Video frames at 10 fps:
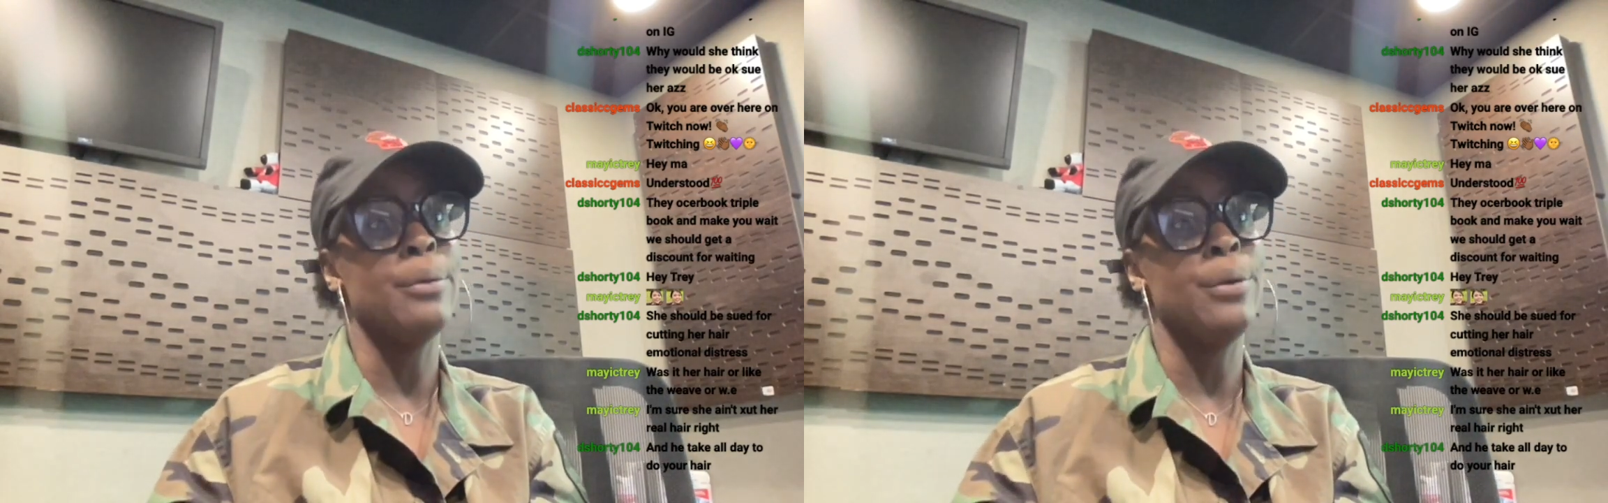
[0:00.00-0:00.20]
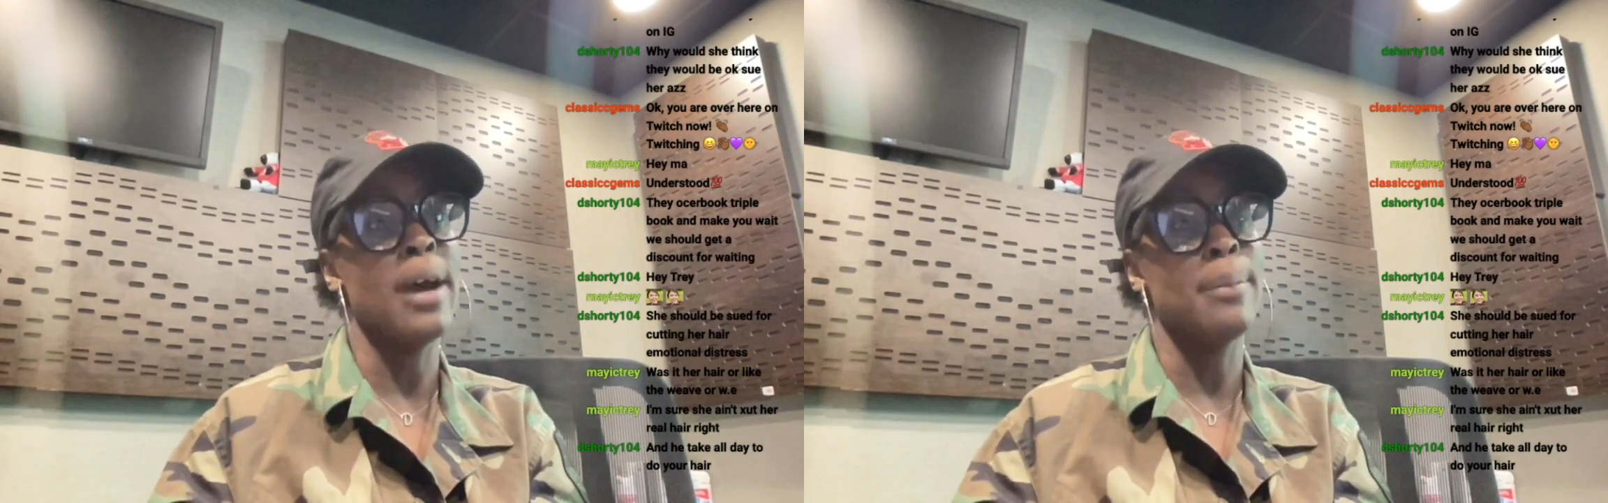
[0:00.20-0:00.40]

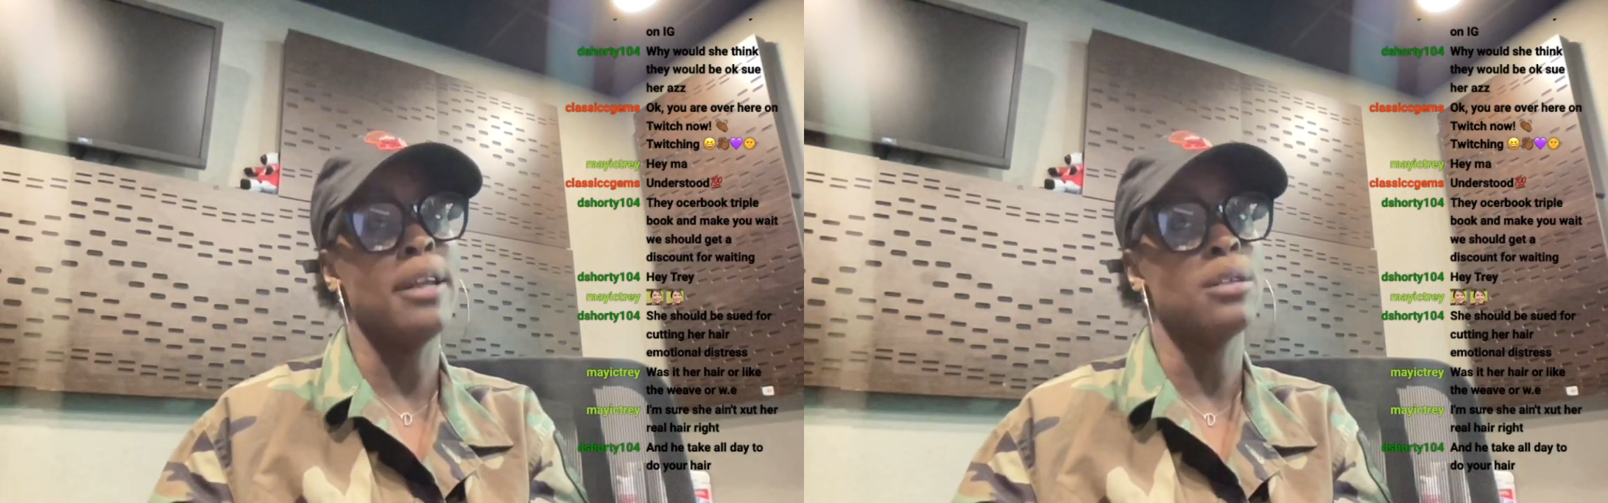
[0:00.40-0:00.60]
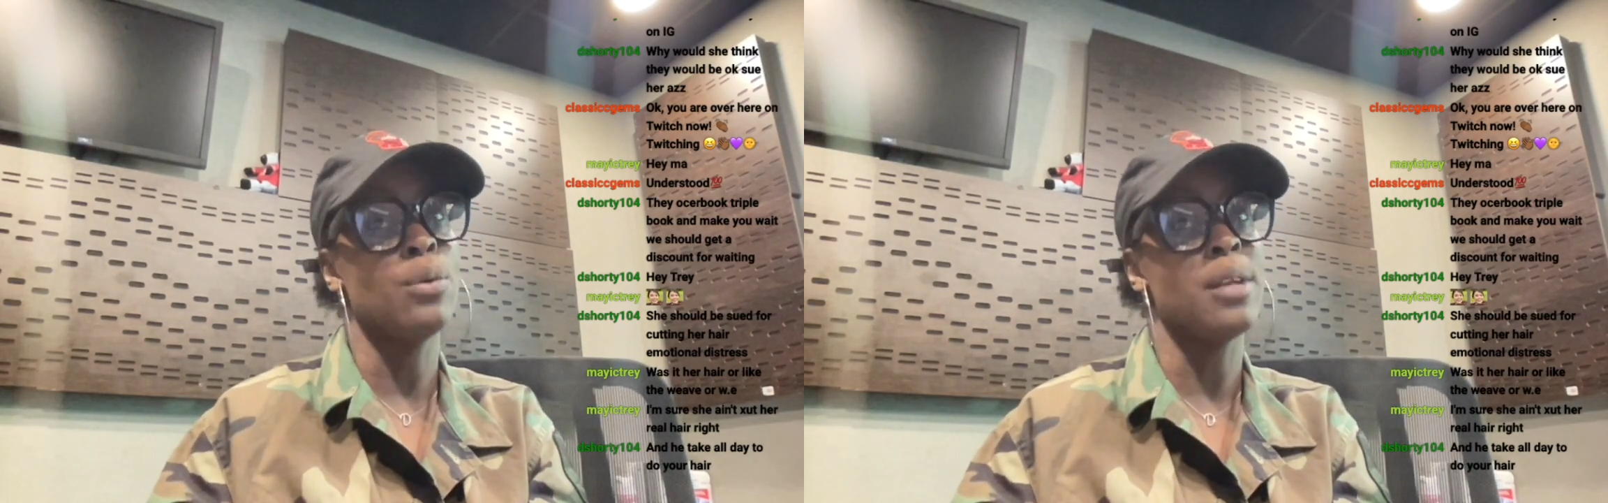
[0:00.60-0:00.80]
you got to
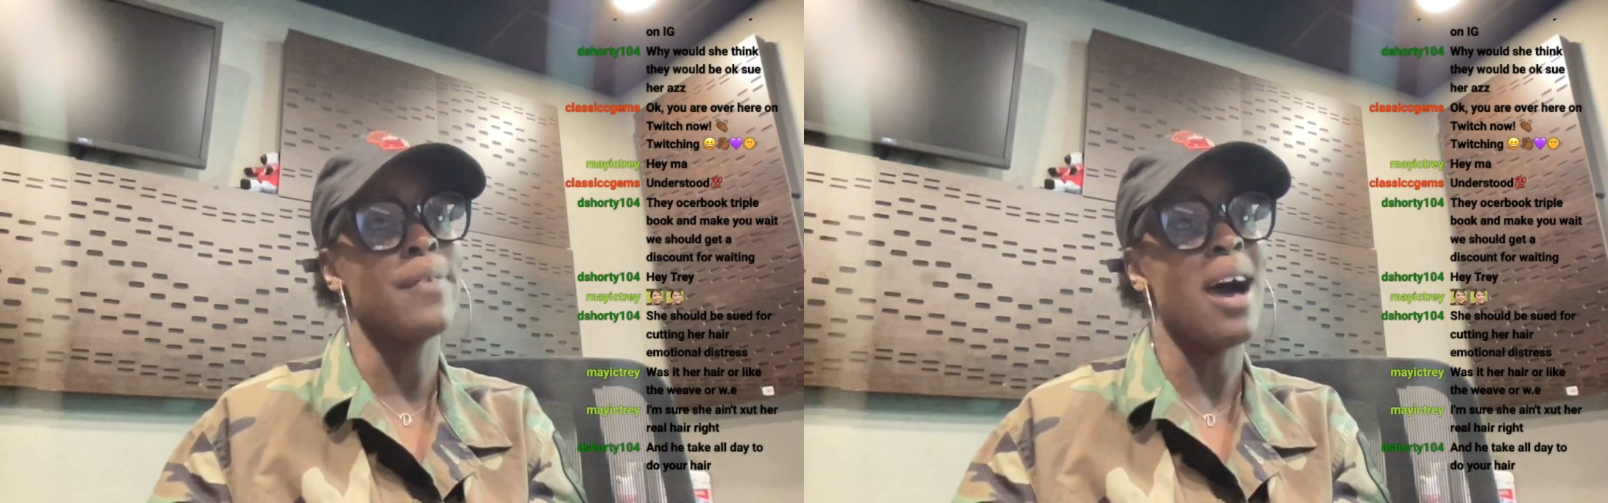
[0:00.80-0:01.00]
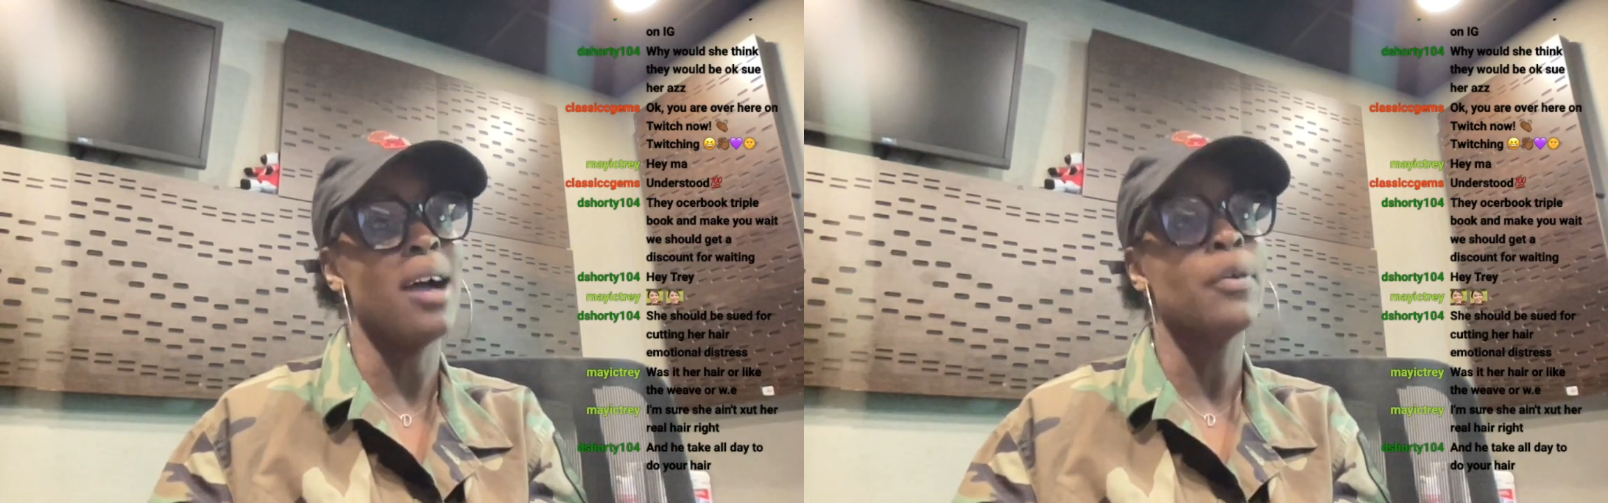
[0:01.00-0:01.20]
pay the
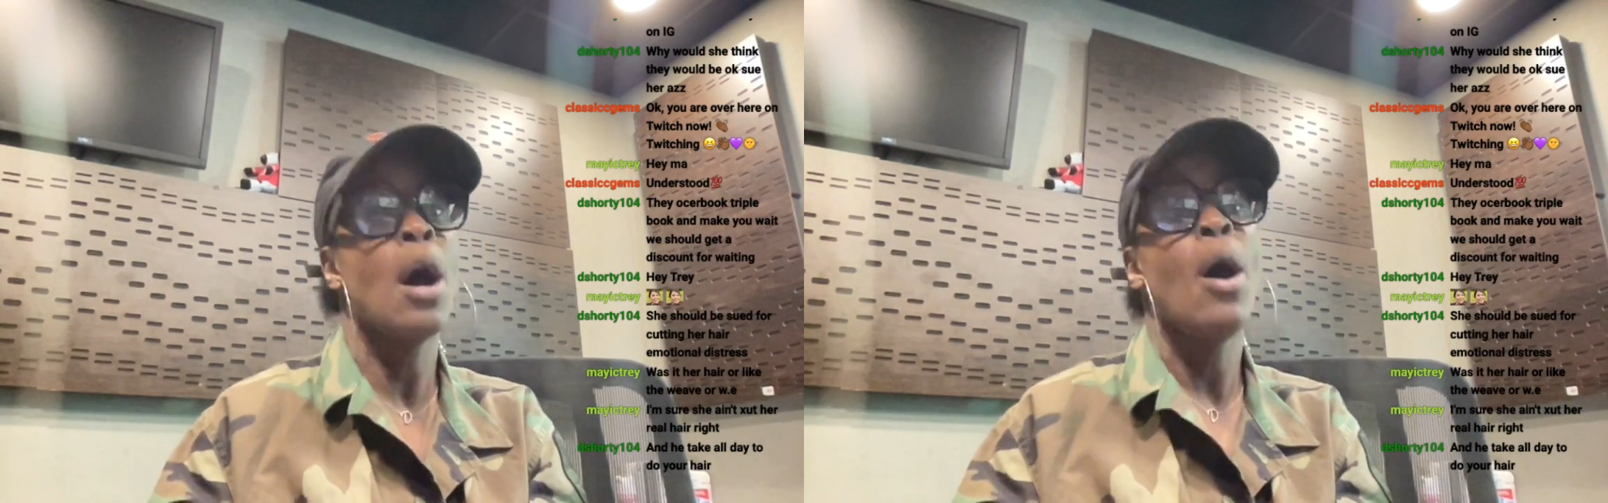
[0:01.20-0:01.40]
25.